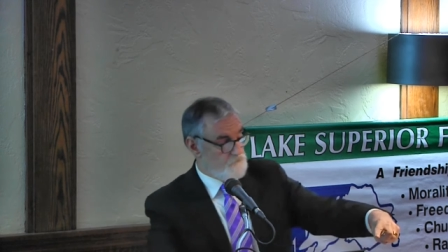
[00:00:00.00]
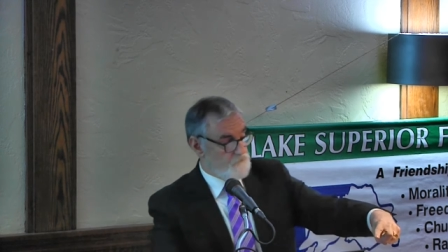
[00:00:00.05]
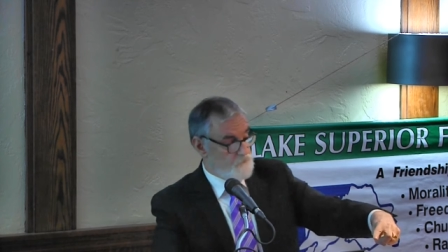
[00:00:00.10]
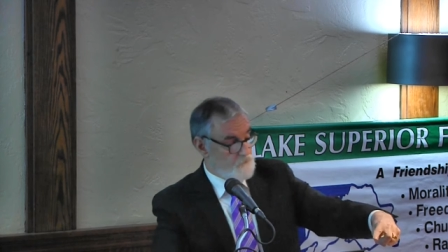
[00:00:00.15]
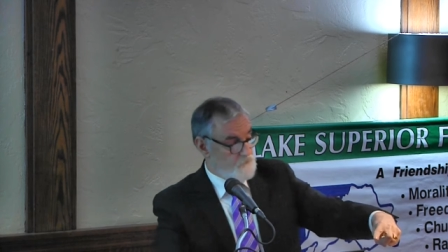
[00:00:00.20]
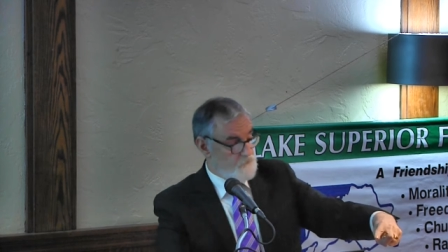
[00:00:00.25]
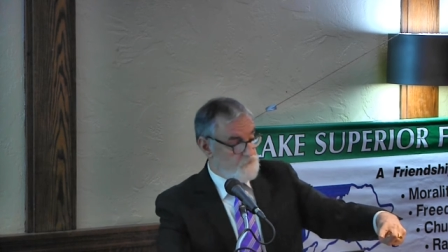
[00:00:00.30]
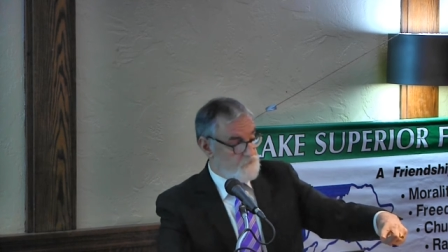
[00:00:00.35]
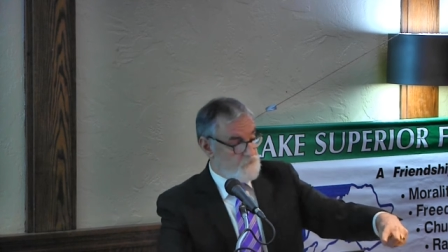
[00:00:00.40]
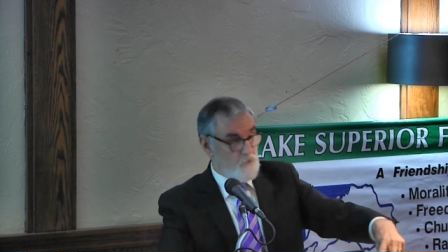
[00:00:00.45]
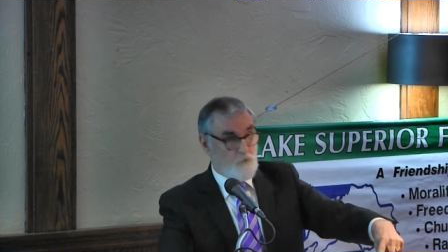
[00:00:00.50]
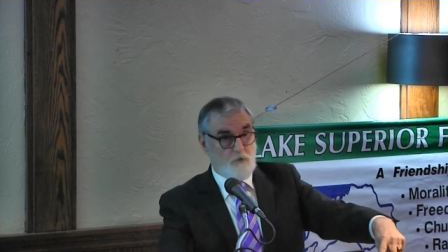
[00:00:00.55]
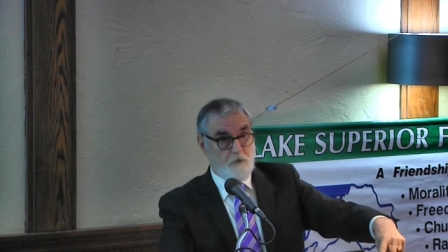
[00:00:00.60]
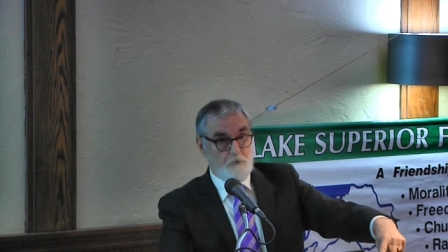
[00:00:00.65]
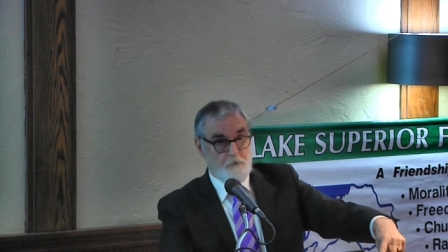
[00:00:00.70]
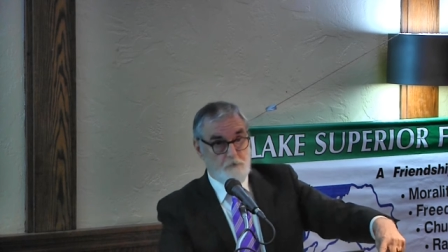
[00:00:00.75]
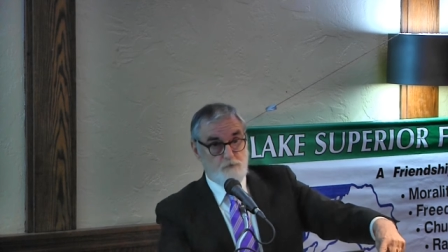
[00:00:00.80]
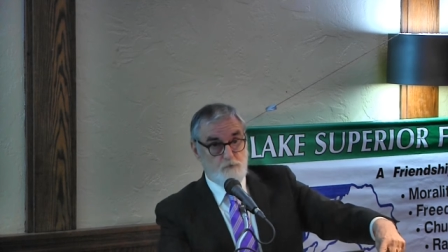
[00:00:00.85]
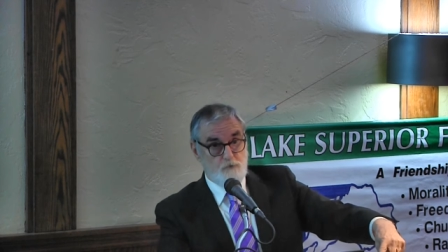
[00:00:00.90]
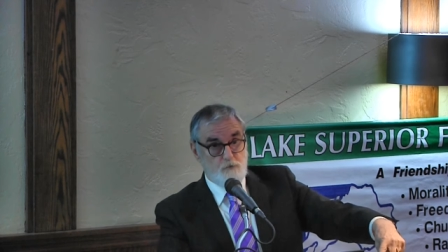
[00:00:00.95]
So do
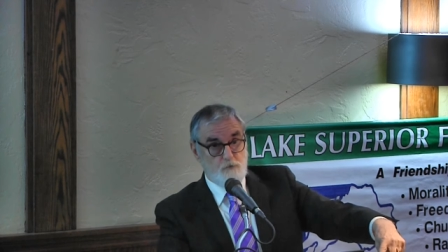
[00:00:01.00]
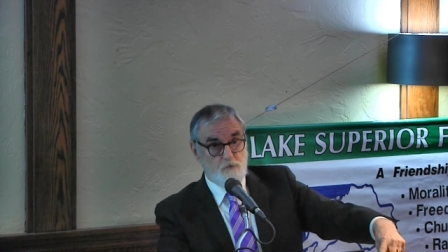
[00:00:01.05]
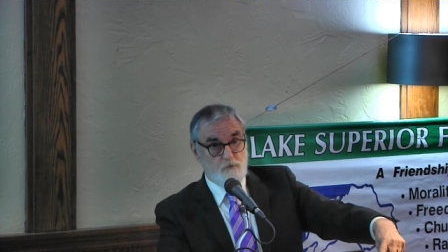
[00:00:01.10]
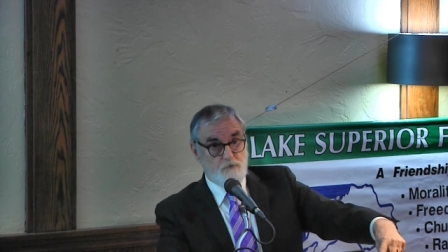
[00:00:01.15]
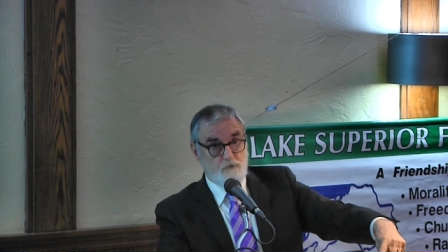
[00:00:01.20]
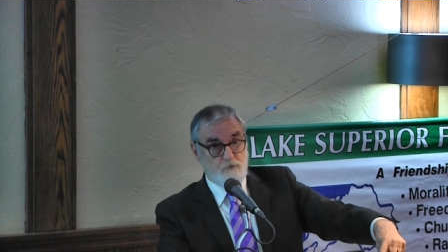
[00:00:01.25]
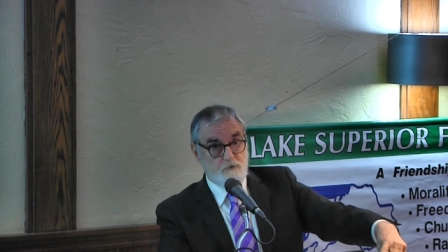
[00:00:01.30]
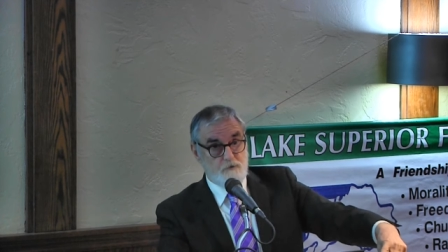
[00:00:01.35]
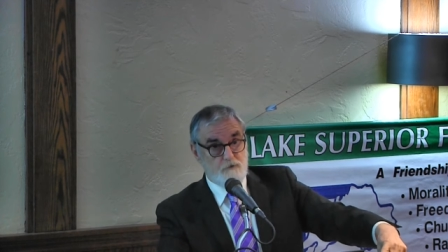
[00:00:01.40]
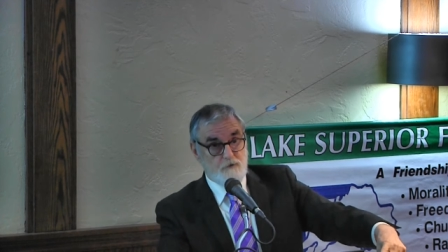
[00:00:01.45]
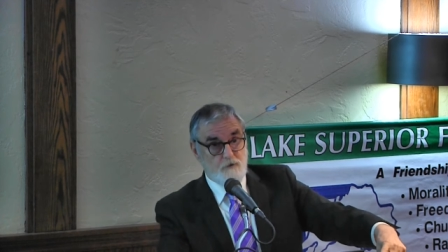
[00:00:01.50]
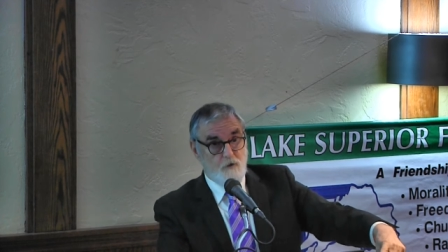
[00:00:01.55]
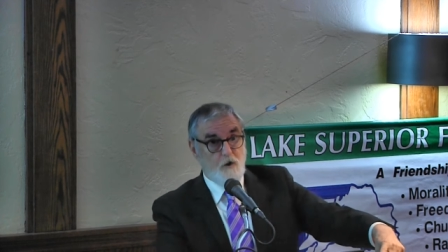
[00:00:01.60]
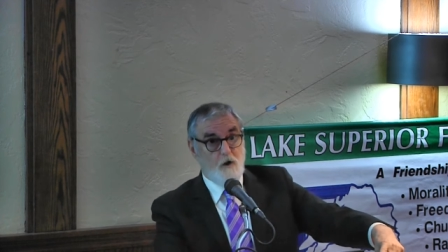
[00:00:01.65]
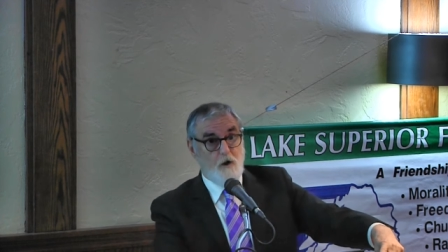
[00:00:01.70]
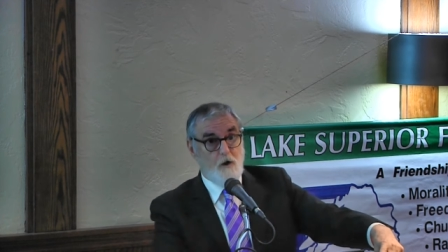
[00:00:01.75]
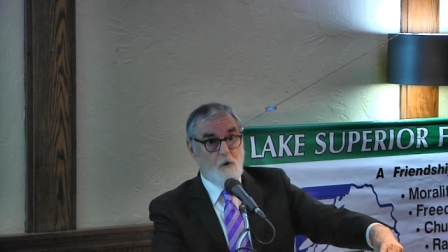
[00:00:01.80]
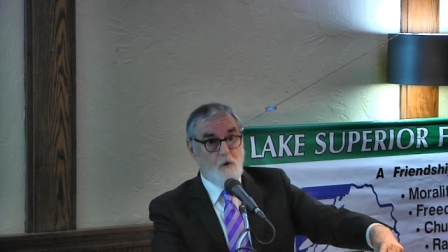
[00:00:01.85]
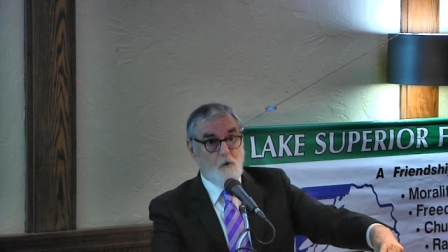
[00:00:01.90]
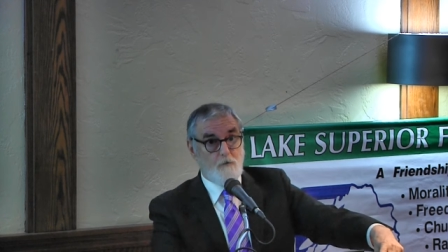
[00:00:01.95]
the Jews.
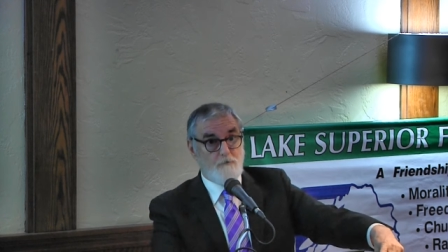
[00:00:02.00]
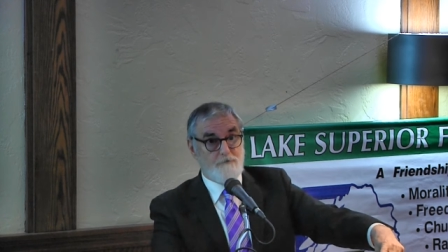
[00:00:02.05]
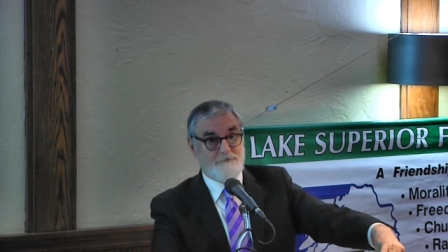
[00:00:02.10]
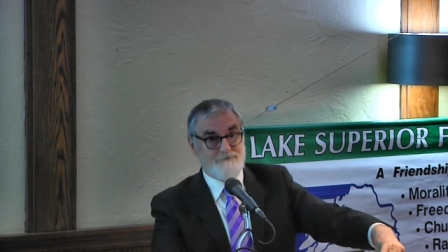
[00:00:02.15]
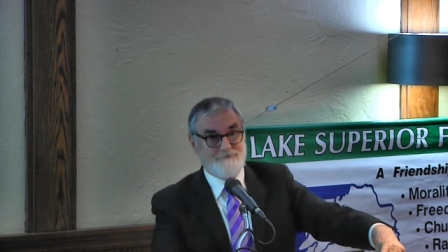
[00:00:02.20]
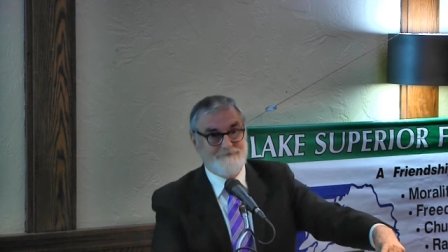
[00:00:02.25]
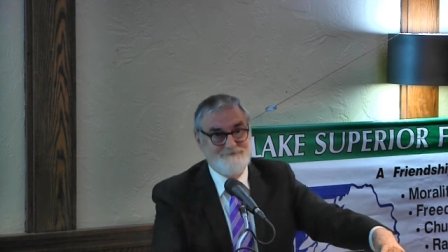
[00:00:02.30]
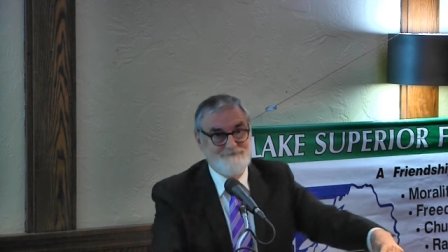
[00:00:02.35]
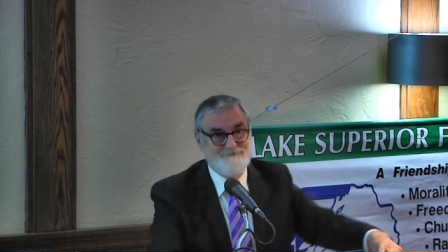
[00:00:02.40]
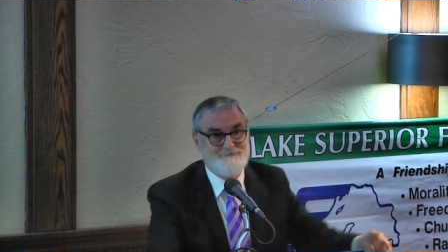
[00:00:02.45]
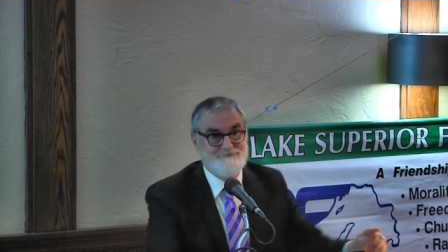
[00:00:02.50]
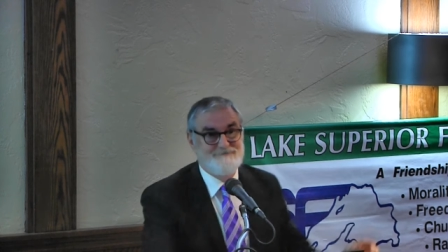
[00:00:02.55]
Uh oh.